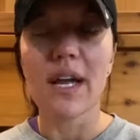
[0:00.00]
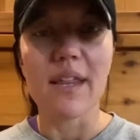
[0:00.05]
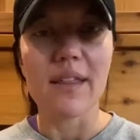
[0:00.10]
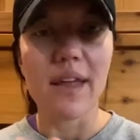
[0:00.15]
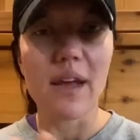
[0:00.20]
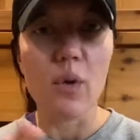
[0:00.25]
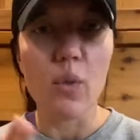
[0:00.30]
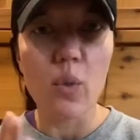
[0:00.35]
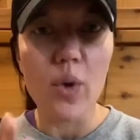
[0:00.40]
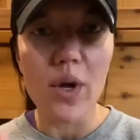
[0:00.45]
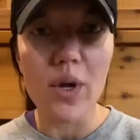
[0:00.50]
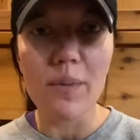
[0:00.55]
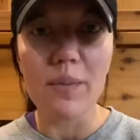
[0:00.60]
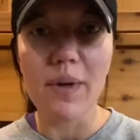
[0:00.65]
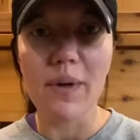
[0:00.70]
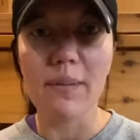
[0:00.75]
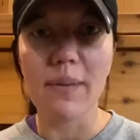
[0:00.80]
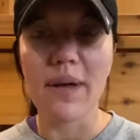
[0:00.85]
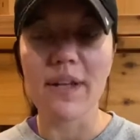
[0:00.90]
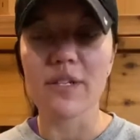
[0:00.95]
They will
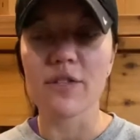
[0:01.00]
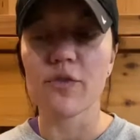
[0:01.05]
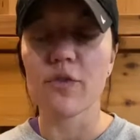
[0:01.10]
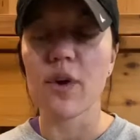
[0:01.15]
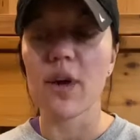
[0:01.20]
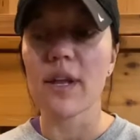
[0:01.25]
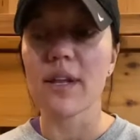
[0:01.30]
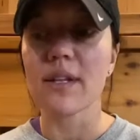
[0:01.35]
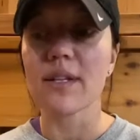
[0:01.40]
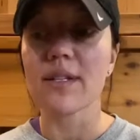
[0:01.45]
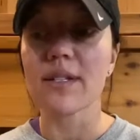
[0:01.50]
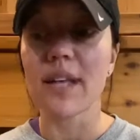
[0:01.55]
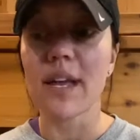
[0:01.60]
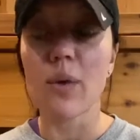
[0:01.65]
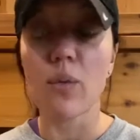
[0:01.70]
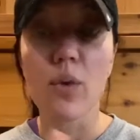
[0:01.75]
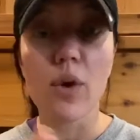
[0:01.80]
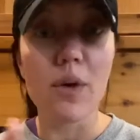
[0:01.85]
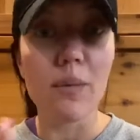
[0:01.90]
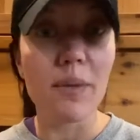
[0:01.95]
be best friends. They
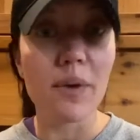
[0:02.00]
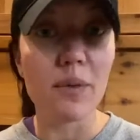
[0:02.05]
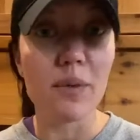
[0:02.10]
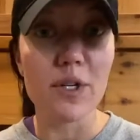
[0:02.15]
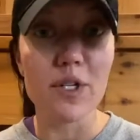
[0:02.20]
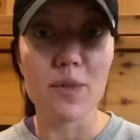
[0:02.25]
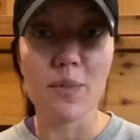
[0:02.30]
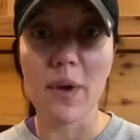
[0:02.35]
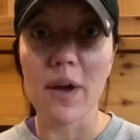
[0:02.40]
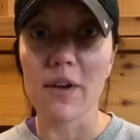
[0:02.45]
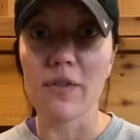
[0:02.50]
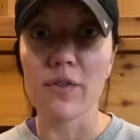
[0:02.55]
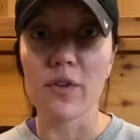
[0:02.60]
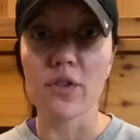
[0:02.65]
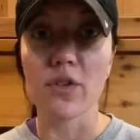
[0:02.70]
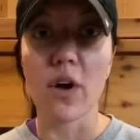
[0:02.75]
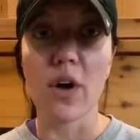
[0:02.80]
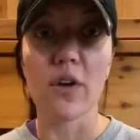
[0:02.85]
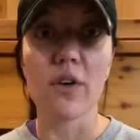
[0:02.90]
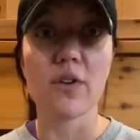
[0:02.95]
will be respectful
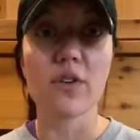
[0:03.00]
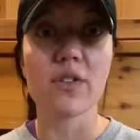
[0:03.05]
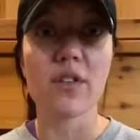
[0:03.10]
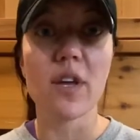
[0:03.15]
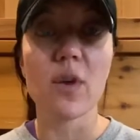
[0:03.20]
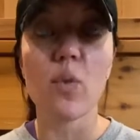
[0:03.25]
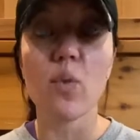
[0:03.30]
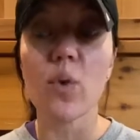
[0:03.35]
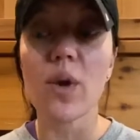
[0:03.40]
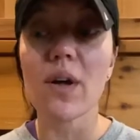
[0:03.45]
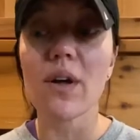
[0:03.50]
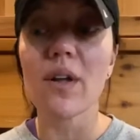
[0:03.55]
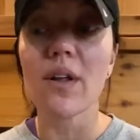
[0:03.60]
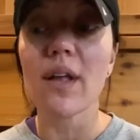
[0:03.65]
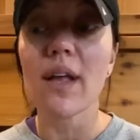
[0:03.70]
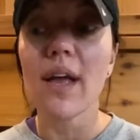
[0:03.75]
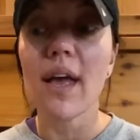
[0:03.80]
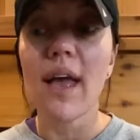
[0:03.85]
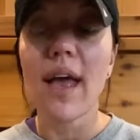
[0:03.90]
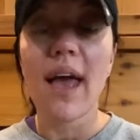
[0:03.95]
daughters. They
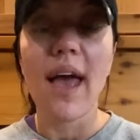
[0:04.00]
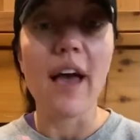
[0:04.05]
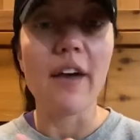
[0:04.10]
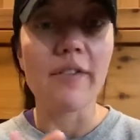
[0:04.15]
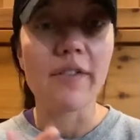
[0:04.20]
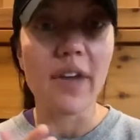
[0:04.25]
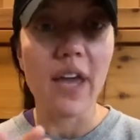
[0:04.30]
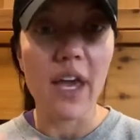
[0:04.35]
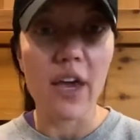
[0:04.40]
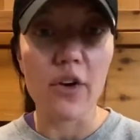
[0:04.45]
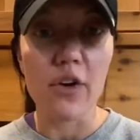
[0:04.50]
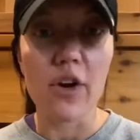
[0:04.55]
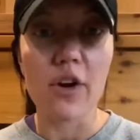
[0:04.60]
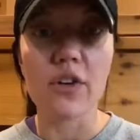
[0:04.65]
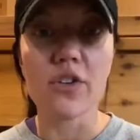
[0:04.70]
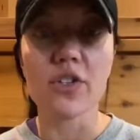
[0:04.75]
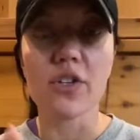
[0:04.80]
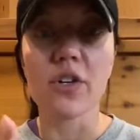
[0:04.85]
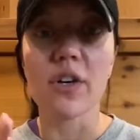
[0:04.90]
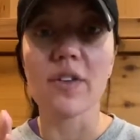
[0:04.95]
will have
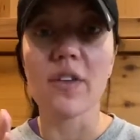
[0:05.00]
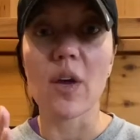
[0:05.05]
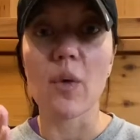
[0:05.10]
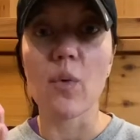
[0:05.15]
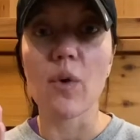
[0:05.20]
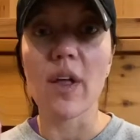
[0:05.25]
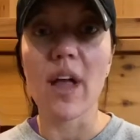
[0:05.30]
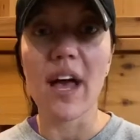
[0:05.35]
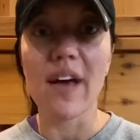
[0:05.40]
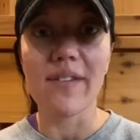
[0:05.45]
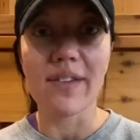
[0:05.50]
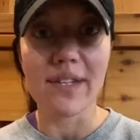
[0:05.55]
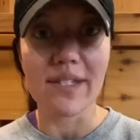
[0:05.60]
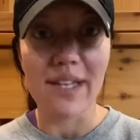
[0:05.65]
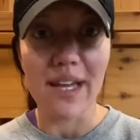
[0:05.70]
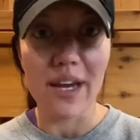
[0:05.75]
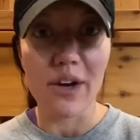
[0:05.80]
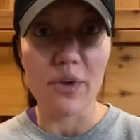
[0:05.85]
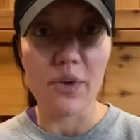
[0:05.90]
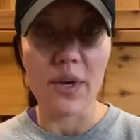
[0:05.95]
character and they will have
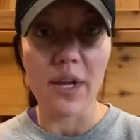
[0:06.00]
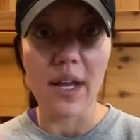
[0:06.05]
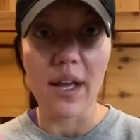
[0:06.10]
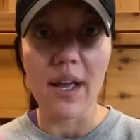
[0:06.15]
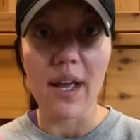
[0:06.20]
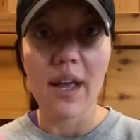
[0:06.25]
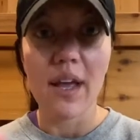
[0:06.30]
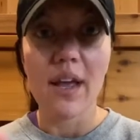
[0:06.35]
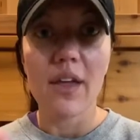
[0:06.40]
integrity.